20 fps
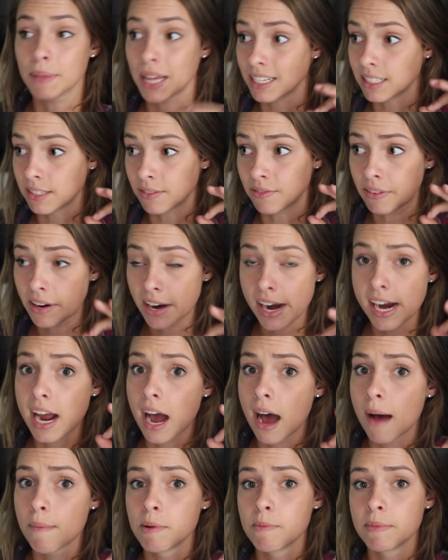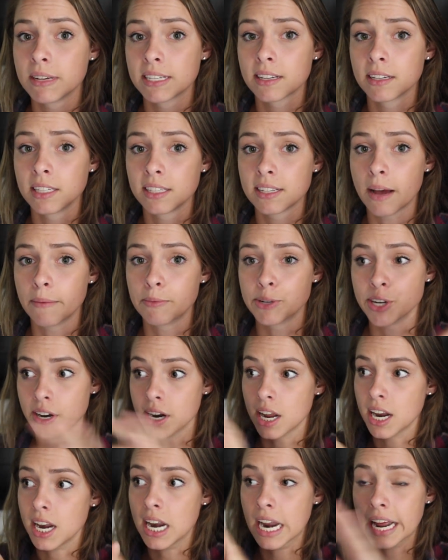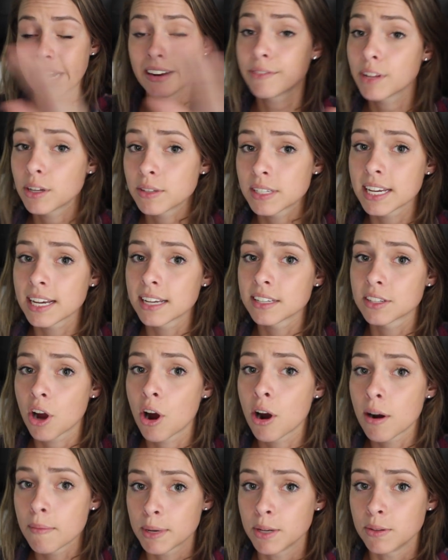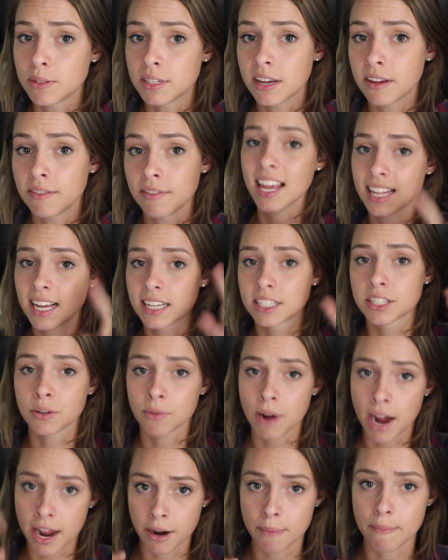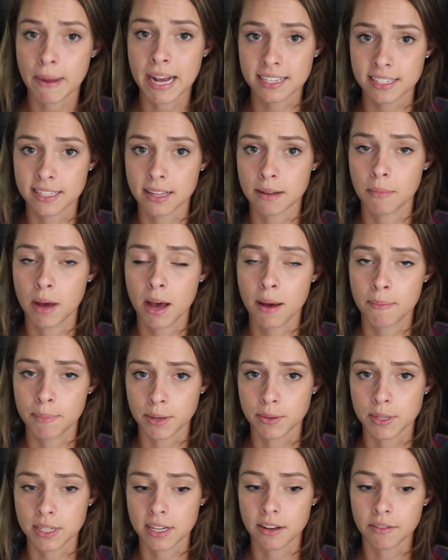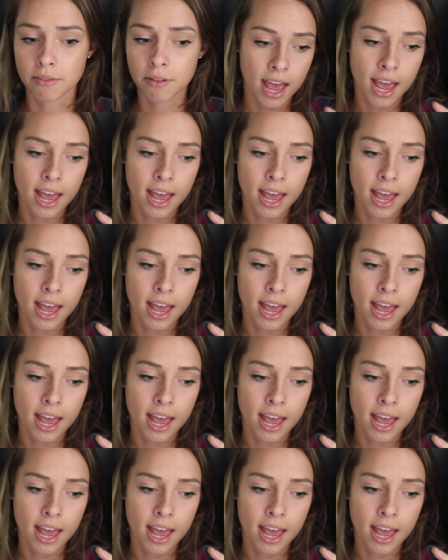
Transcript: That's a very common misconception. None of those things are abusive unless the rider makes them abusive.